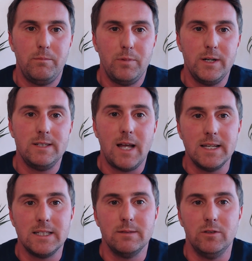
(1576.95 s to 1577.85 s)
pretty
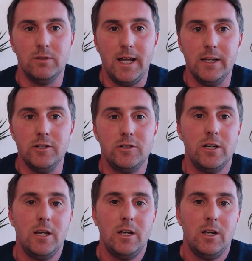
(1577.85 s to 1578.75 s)
sizable edge,
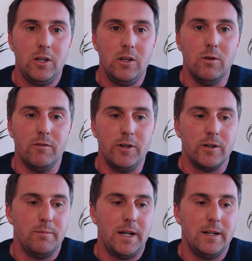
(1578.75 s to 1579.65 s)
over your
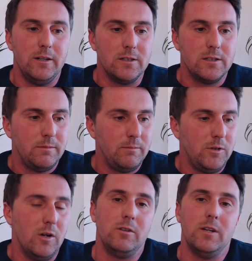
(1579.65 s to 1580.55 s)
competitors.
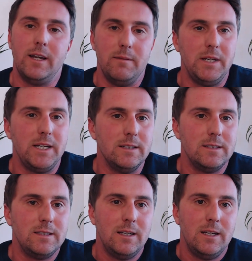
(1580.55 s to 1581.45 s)
Again,
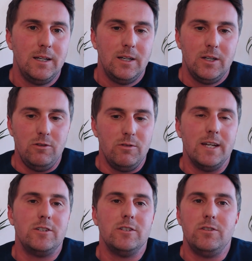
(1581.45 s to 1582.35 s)
because you
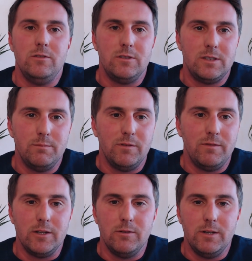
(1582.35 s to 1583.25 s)
can't just use simple
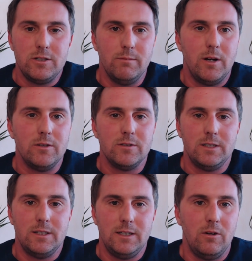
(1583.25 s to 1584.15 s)
valuation models.
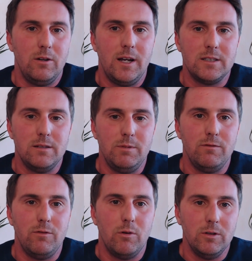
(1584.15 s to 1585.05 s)
It all has to be
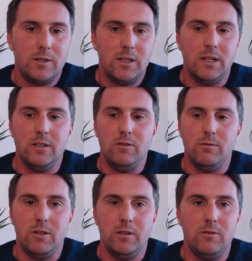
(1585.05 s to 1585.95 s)
forward-looking, and
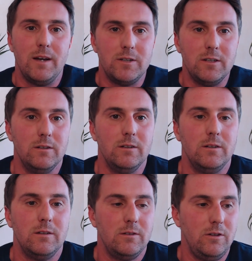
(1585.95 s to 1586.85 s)
you have to,
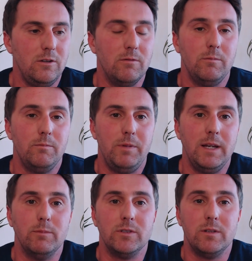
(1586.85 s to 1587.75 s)

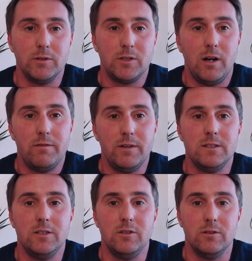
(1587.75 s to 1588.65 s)
be able to build
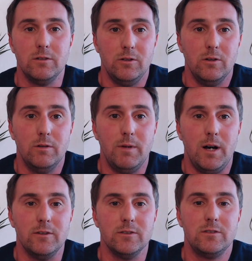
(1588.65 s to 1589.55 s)
confidence in your own
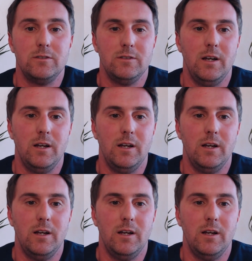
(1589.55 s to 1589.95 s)
models,